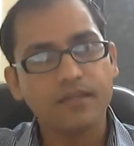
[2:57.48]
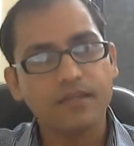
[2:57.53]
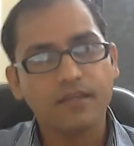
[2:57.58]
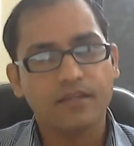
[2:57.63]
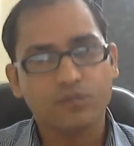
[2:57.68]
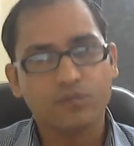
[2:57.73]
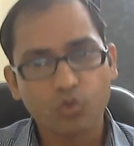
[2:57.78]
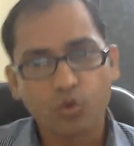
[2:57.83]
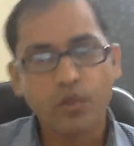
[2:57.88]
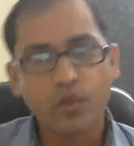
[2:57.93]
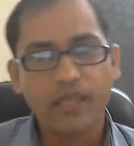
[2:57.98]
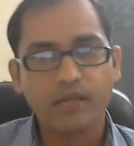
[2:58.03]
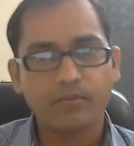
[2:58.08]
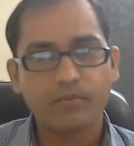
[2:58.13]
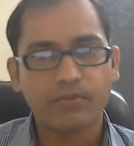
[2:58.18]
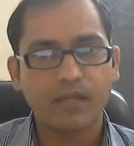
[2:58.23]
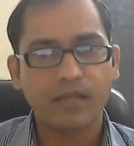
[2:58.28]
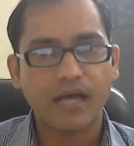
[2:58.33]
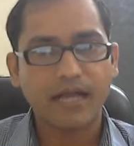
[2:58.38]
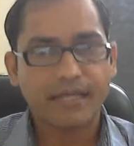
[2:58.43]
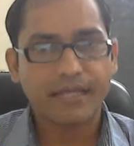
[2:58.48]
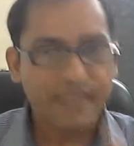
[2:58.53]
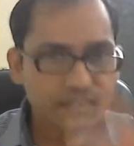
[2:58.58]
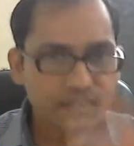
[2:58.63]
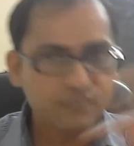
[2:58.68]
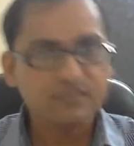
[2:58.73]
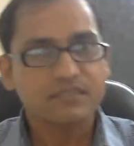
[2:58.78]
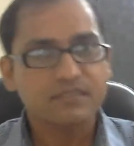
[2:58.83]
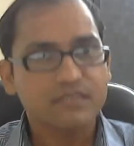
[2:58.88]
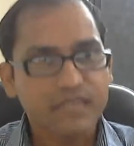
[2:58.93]
doing planning,
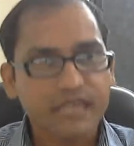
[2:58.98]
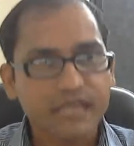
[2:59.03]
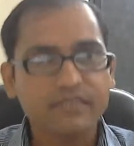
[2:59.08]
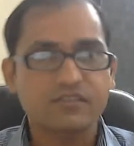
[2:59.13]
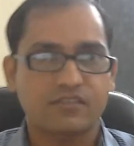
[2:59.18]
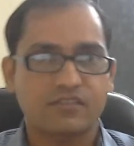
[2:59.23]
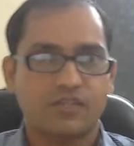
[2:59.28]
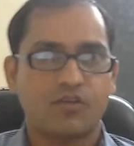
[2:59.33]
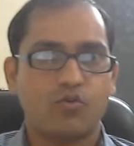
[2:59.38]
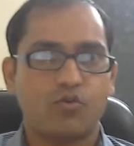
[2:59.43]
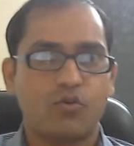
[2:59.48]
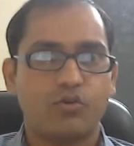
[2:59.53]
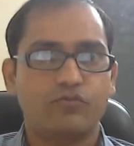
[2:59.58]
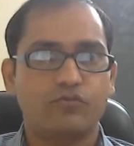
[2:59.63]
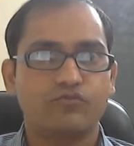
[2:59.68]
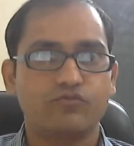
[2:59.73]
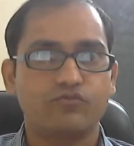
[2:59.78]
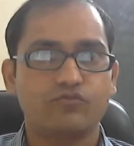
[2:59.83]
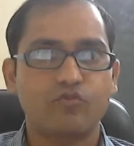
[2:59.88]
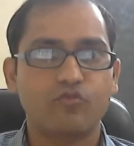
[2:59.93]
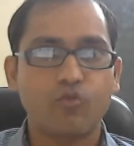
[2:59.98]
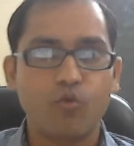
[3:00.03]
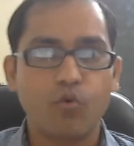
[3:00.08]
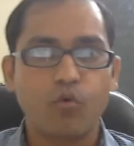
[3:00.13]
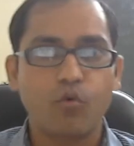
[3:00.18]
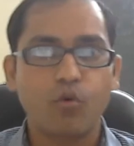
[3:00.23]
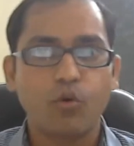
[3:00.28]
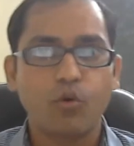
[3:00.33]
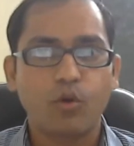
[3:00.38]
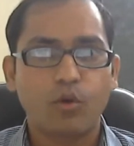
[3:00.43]
the states are going to
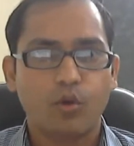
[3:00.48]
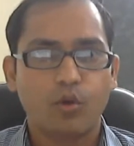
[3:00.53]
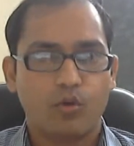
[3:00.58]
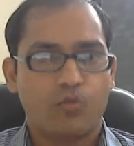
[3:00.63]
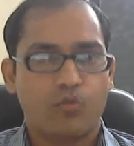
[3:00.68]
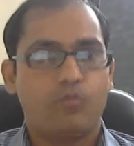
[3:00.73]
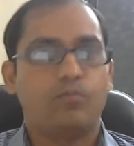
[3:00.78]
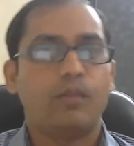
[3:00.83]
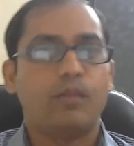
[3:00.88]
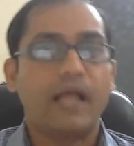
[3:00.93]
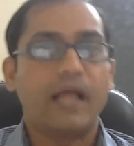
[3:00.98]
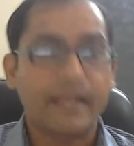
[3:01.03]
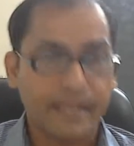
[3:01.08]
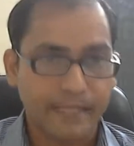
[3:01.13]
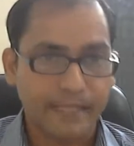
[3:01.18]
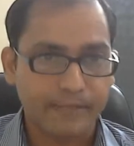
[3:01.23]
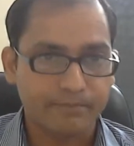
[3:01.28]
do planning.